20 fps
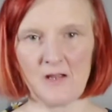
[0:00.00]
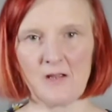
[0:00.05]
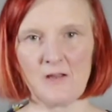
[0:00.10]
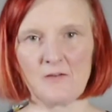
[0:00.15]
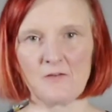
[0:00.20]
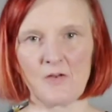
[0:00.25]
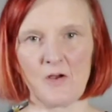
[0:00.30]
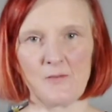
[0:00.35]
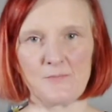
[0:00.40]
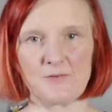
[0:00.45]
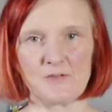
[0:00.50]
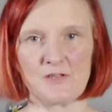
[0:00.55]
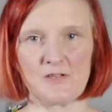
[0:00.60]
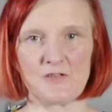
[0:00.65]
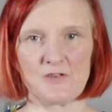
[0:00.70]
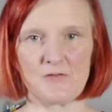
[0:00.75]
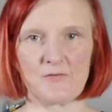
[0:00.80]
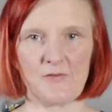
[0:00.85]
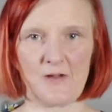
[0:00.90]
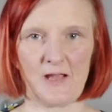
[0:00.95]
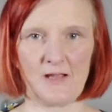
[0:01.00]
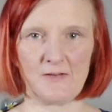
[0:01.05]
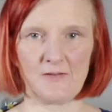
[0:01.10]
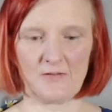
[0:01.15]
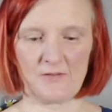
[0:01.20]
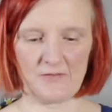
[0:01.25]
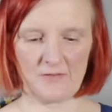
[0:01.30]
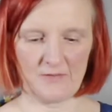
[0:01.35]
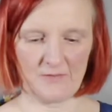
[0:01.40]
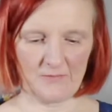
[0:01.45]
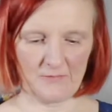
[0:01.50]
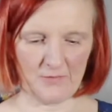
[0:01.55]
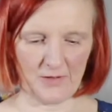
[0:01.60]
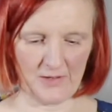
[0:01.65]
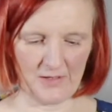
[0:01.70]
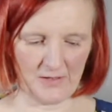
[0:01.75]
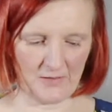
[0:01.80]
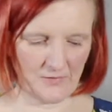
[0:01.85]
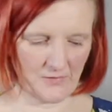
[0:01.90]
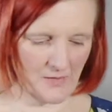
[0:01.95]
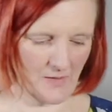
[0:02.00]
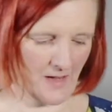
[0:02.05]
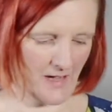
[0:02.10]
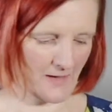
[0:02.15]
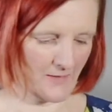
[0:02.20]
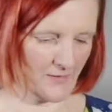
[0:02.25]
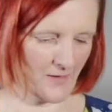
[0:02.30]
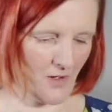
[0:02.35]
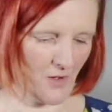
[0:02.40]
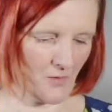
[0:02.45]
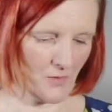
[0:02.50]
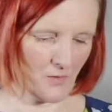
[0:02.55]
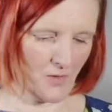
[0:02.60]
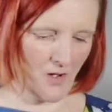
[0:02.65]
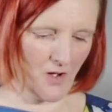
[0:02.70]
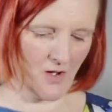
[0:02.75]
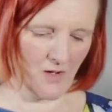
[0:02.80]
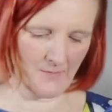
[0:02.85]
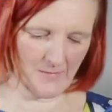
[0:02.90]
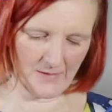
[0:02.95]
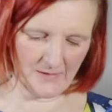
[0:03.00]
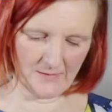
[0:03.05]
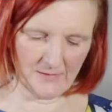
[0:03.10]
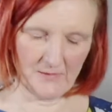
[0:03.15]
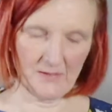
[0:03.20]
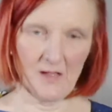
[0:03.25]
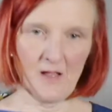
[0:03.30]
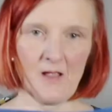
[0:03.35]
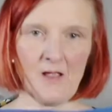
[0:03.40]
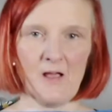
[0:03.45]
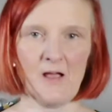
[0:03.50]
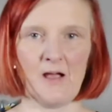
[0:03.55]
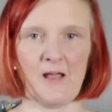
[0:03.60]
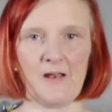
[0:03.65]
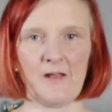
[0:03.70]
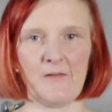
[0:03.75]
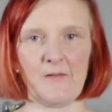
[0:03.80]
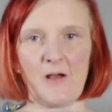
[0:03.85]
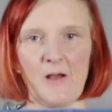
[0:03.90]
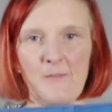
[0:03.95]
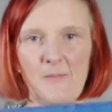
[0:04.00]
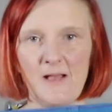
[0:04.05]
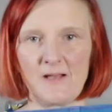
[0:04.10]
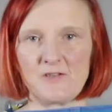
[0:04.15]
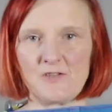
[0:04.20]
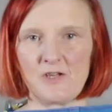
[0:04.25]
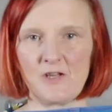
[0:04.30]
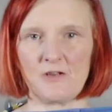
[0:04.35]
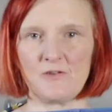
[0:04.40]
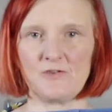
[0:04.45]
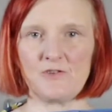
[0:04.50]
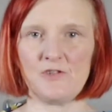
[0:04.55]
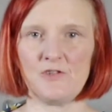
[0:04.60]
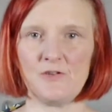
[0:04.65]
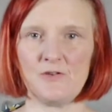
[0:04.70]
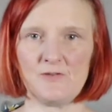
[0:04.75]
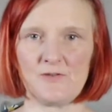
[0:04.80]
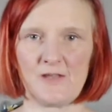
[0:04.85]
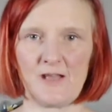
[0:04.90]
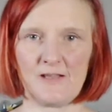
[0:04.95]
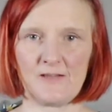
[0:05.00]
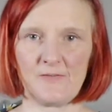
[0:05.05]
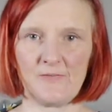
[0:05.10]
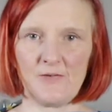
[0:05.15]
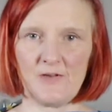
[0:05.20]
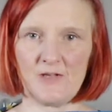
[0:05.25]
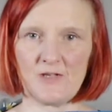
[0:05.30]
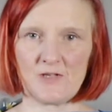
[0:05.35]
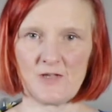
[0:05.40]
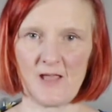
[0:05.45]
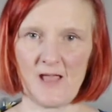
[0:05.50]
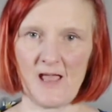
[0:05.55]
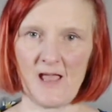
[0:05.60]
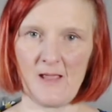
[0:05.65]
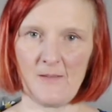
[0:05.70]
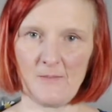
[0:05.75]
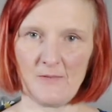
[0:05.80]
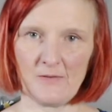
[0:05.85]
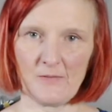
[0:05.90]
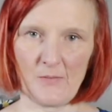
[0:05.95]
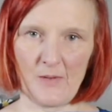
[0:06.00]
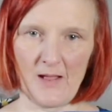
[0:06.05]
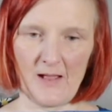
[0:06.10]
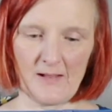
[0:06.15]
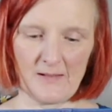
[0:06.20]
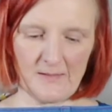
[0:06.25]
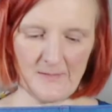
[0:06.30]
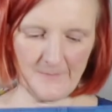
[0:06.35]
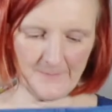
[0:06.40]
top stitch thread running throughout the whole garment, and I'm actually going to use that to finish the hem as well.